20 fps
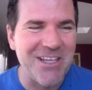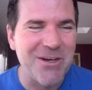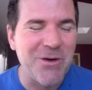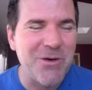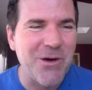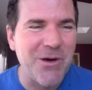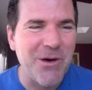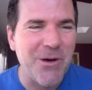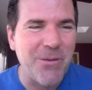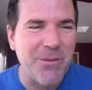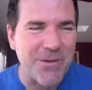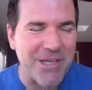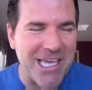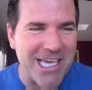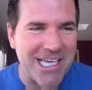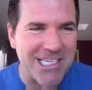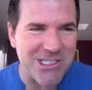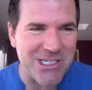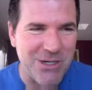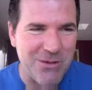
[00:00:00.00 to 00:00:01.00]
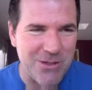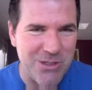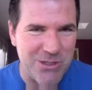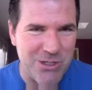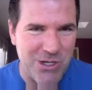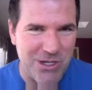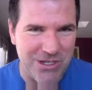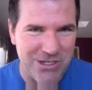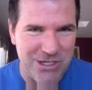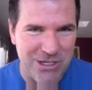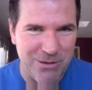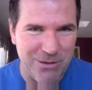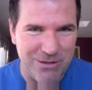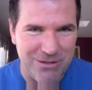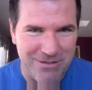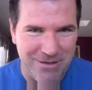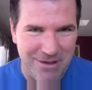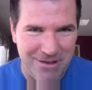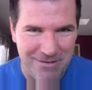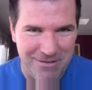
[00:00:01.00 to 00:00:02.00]
girl, yes, she
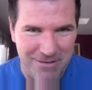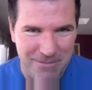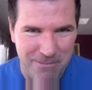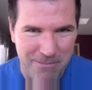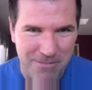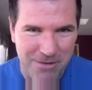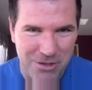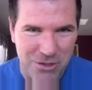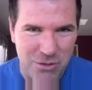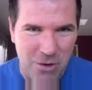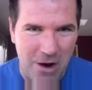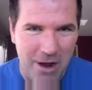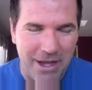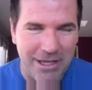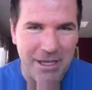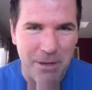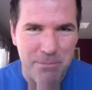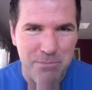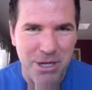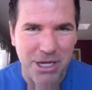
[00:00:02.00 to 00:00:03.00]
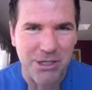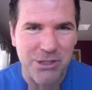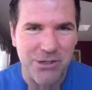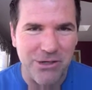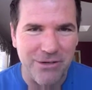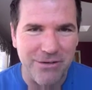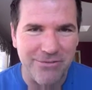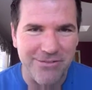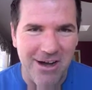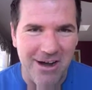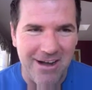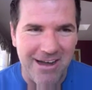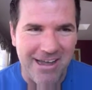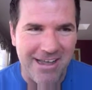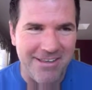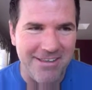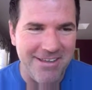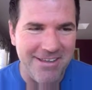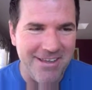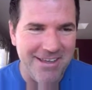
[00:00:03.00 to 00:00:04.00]
was drawing a picture of
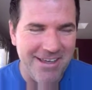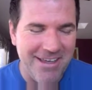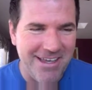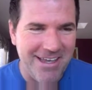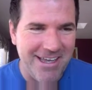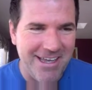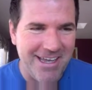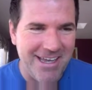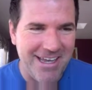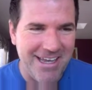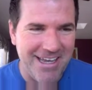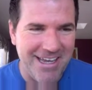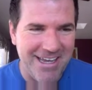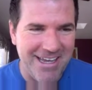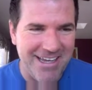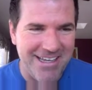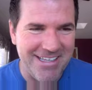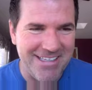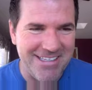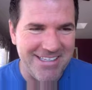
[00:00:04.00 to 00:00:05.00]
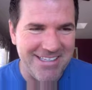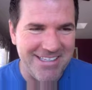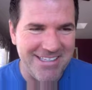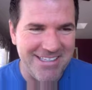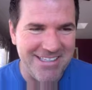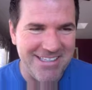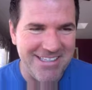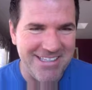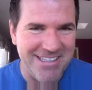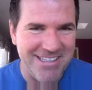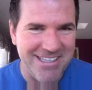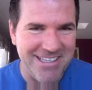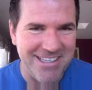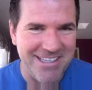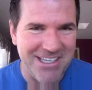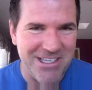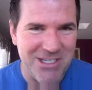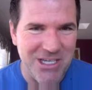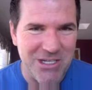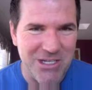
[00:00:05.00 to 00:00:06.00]
God, and
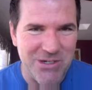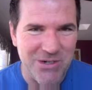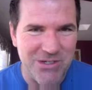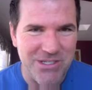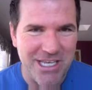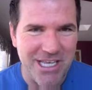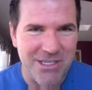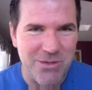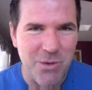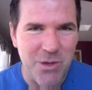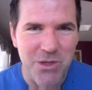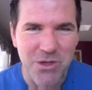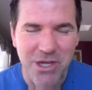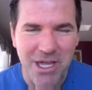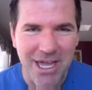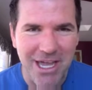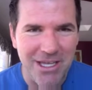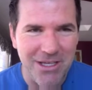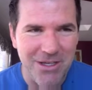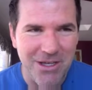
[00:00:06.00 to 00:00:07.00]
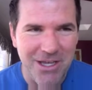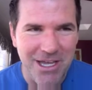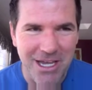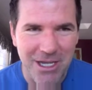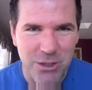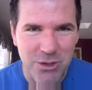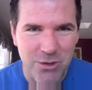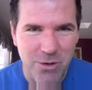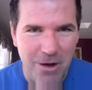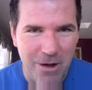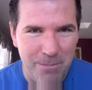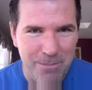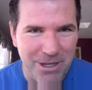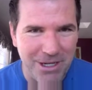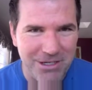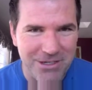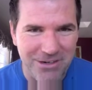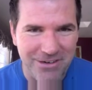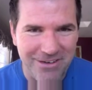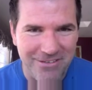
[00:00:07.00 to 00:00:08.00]
the teacher says, well, you can't draw a
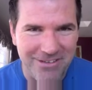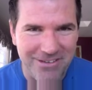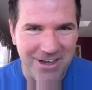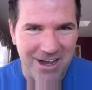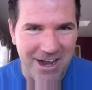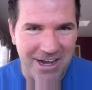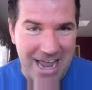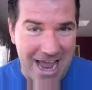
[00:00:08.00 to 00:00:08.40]
picture of God.